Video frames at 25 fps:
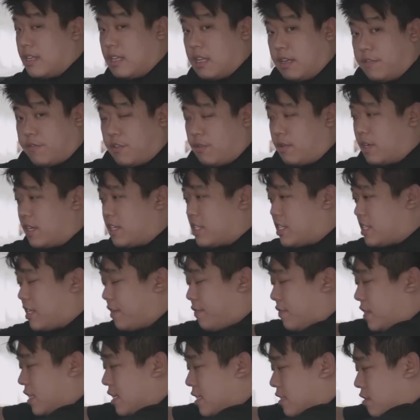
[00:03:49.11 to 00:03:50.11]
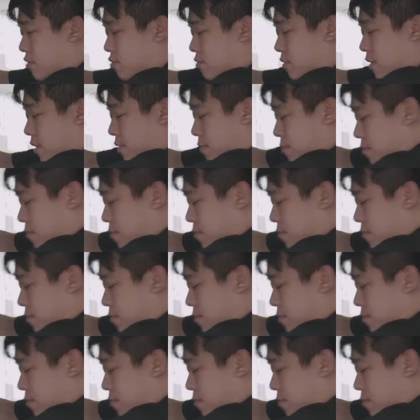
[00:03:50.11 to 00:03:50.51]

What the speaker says: If you want to shift into the